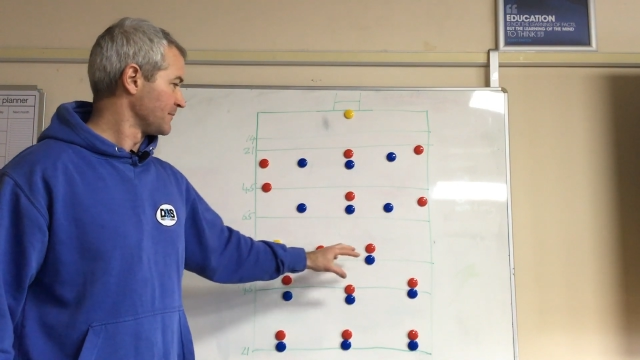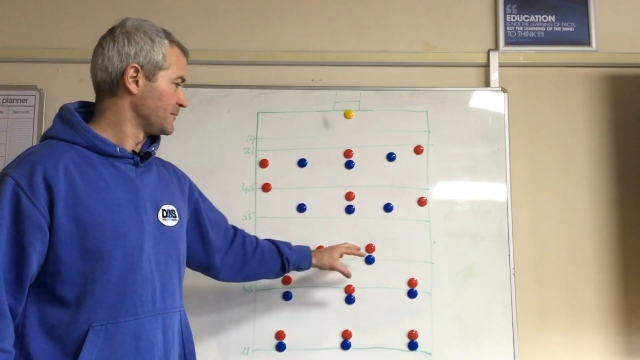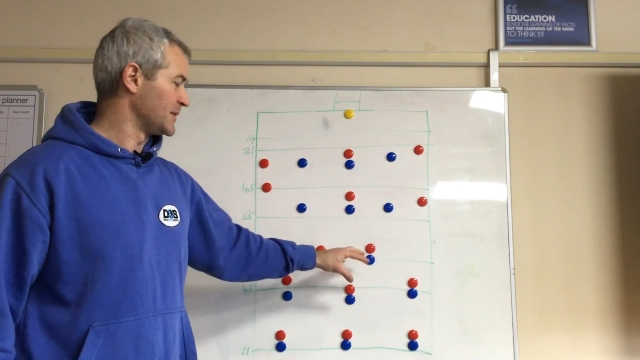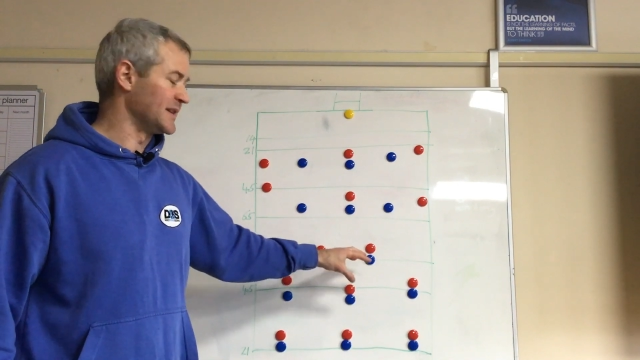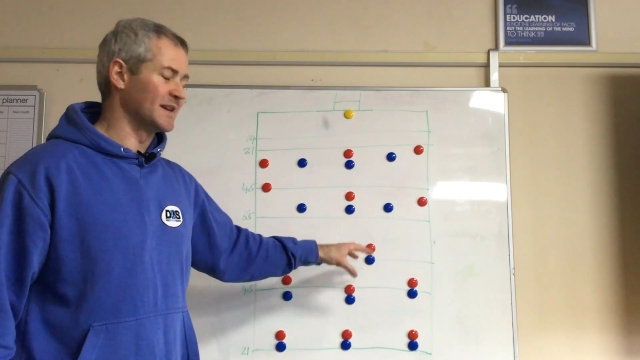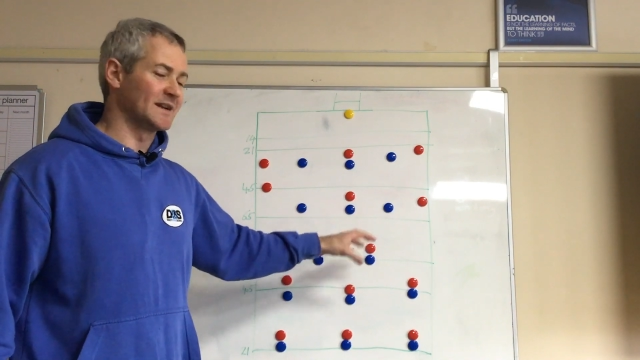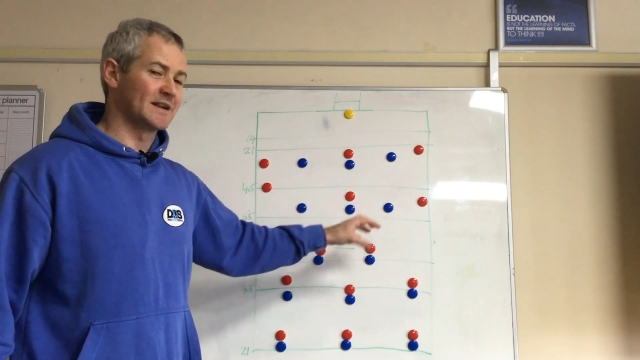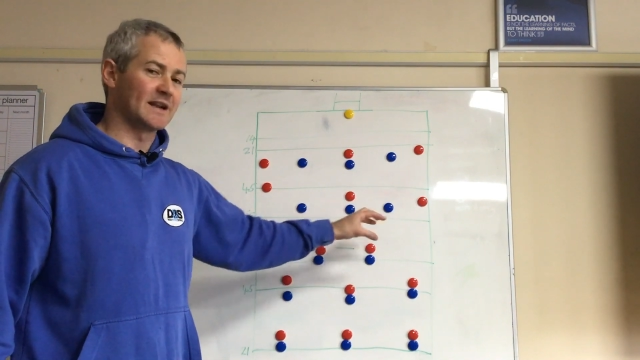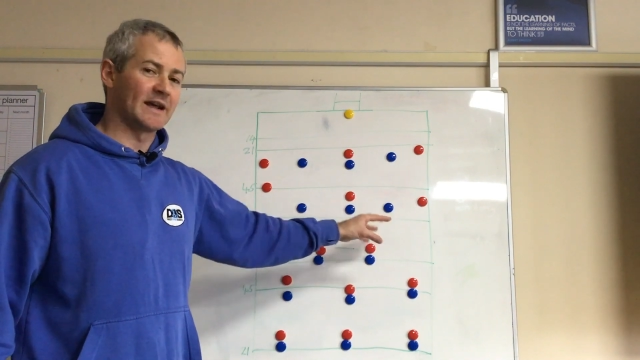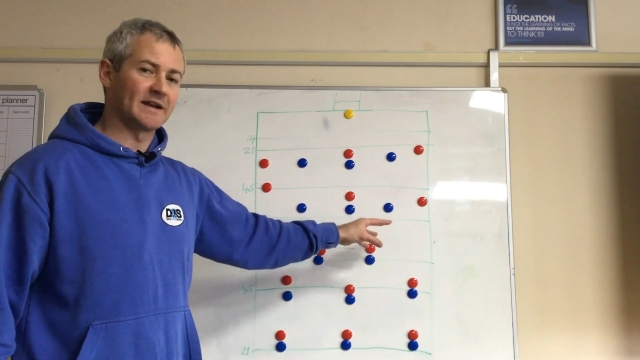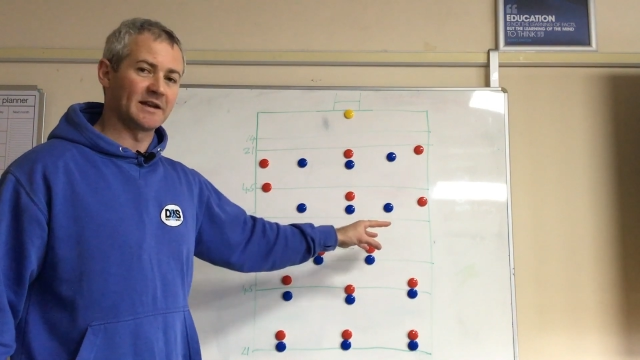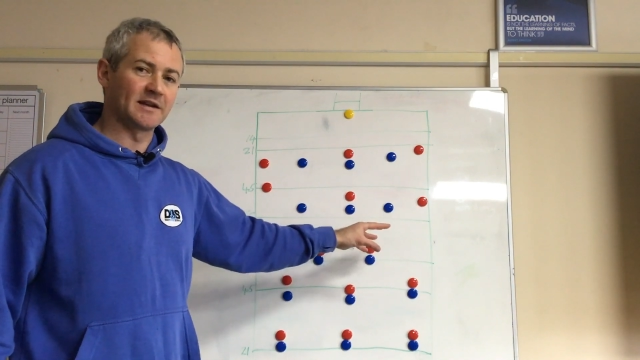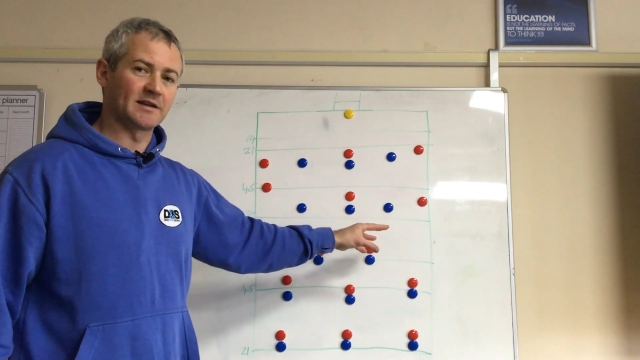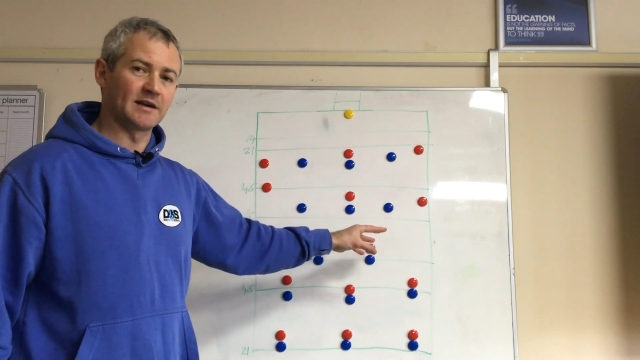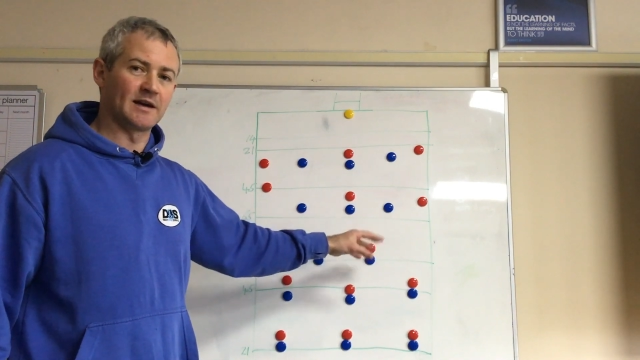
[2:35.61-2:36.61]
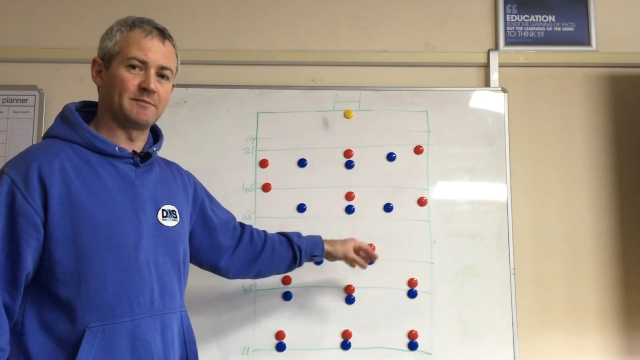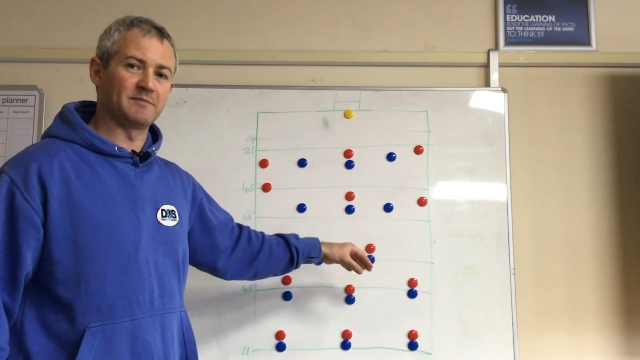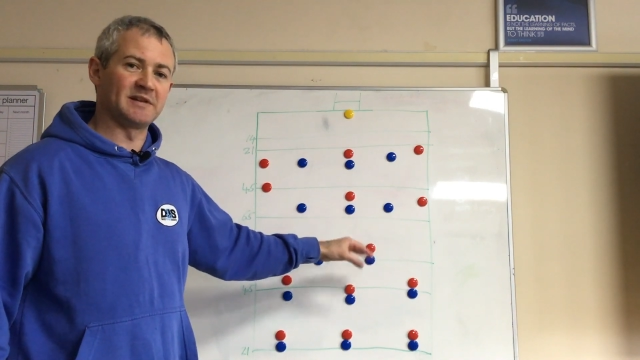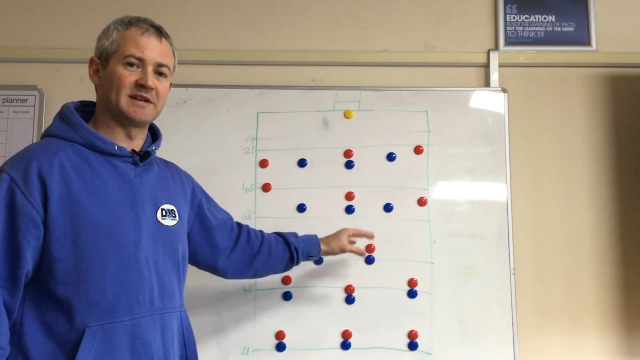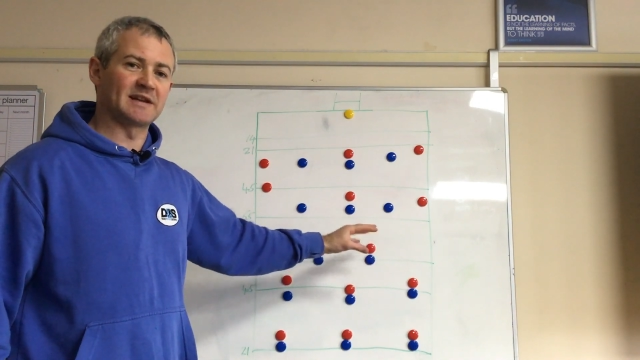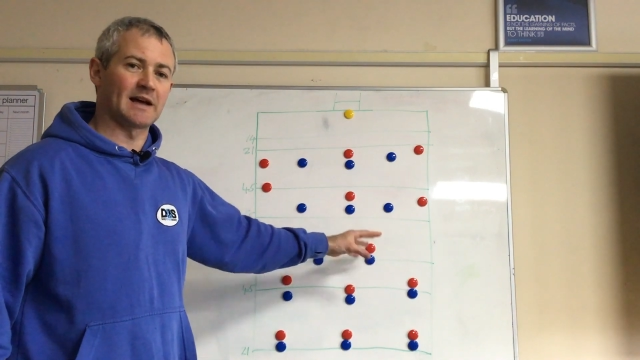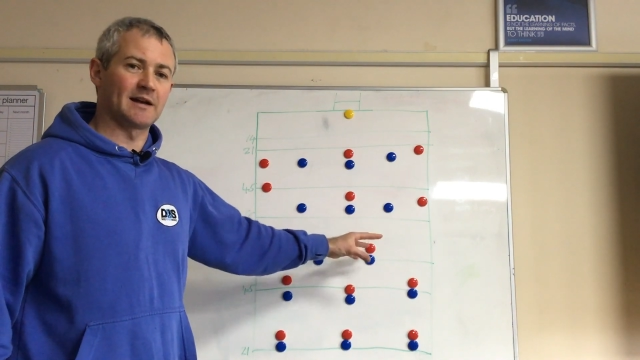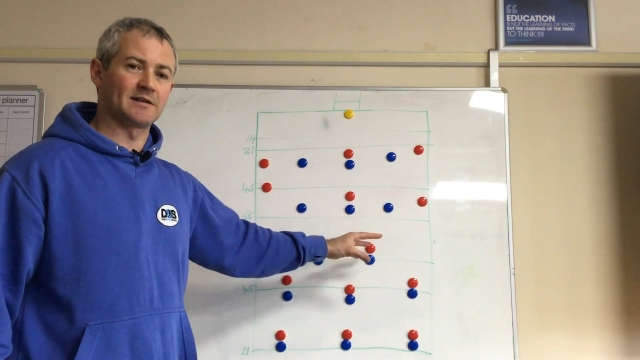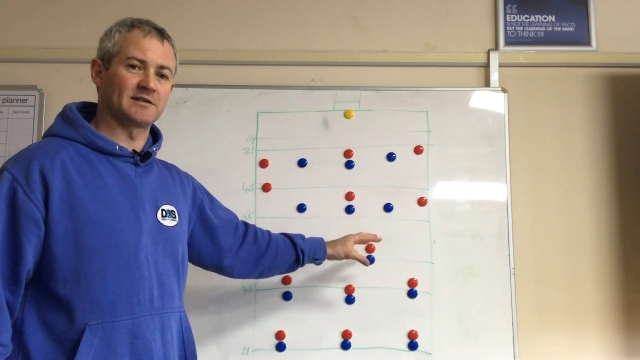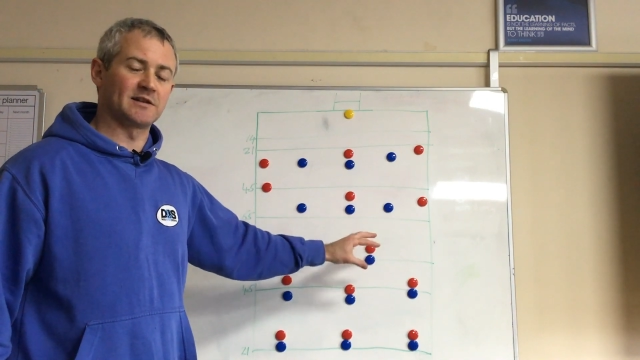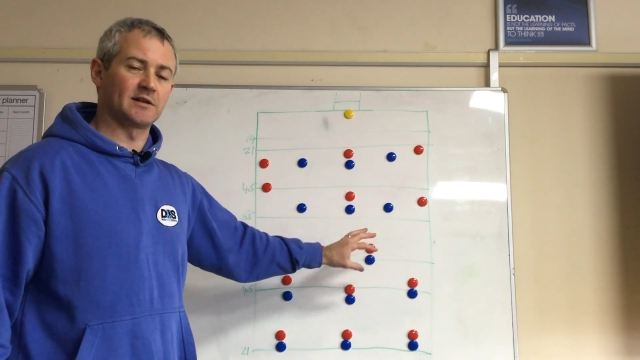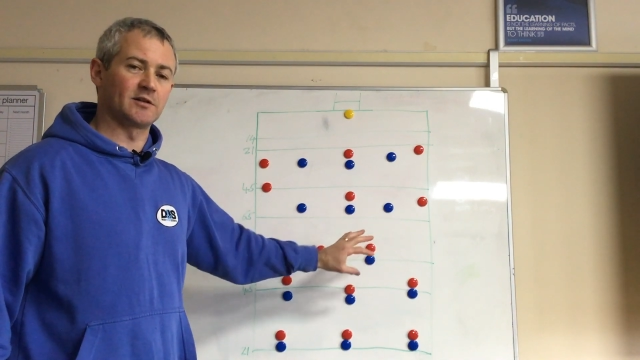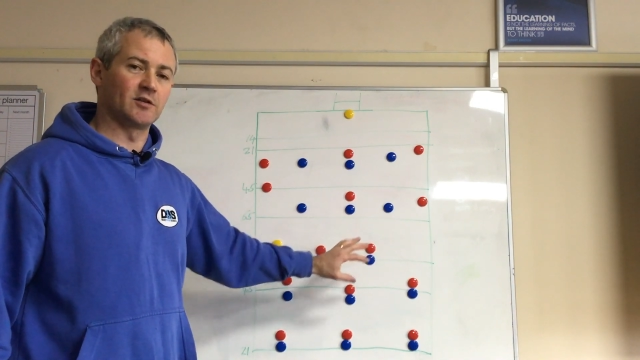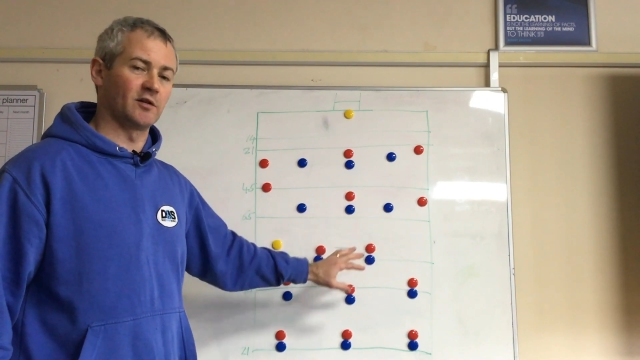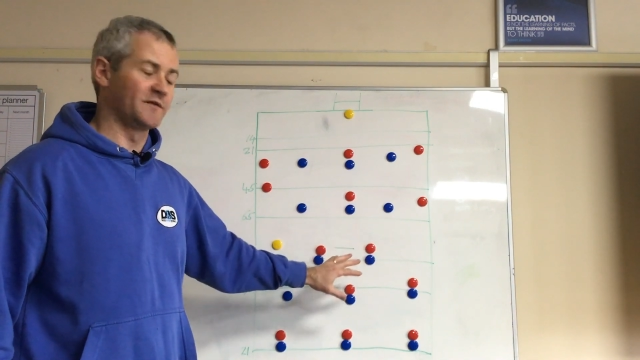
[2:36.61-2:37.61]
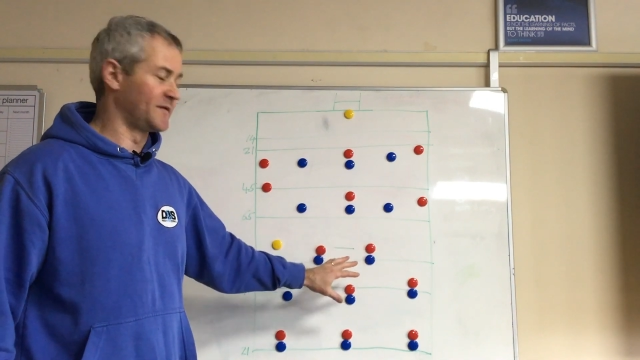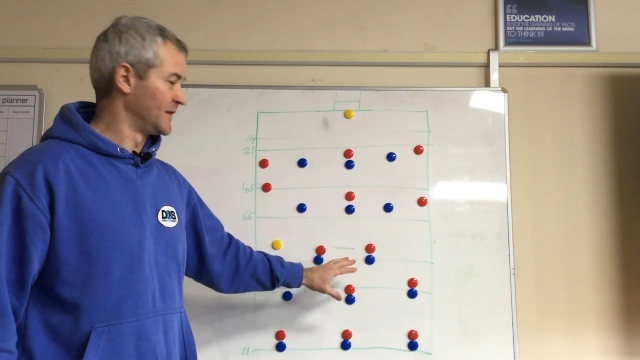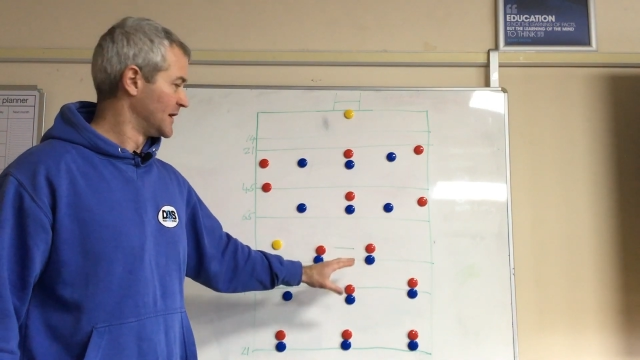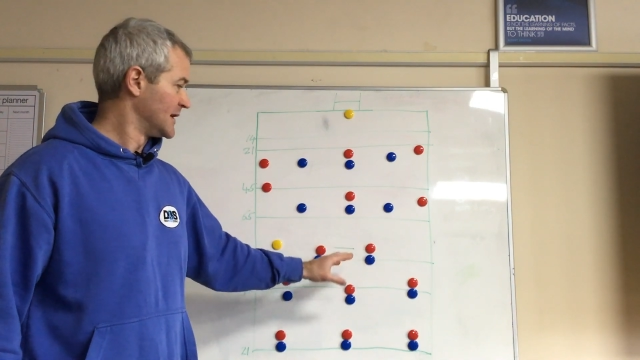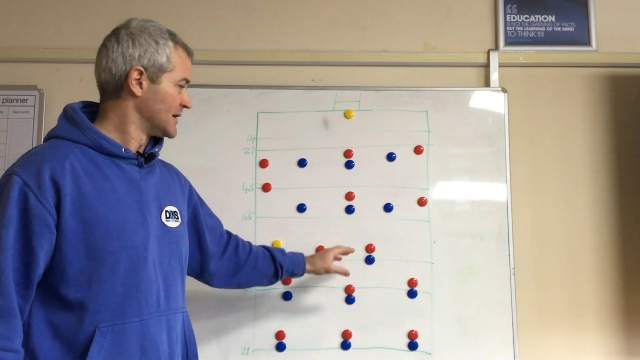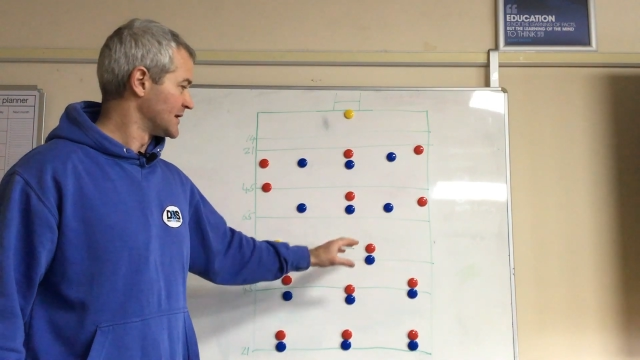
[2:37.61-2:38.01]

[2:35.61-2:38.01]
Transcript: being athletic and being talented enough